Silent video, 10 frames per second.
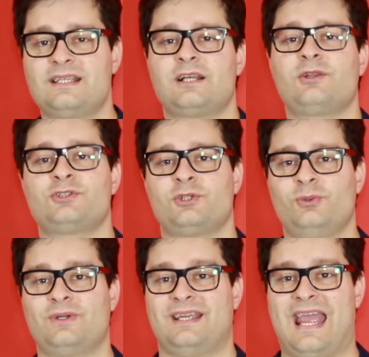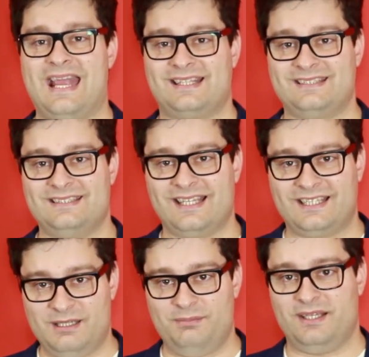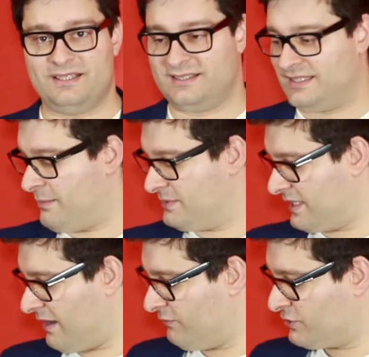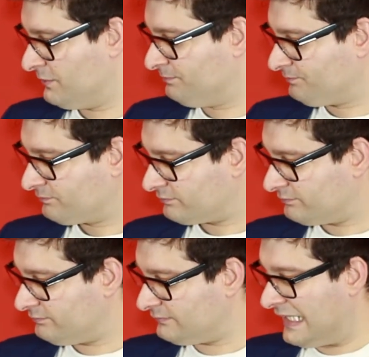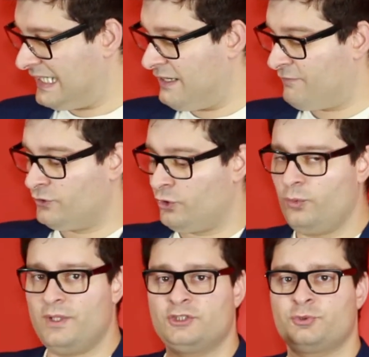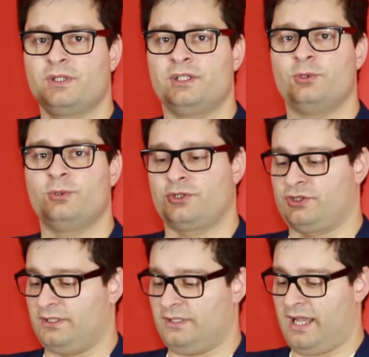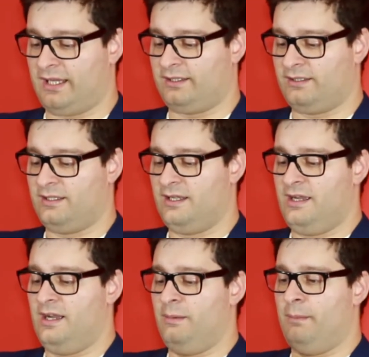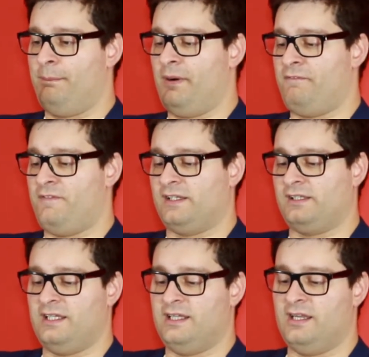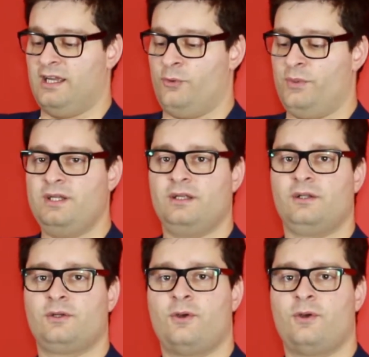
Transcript: take a closer look at the gimmicks themselves. Even though it really looks like perfectly a real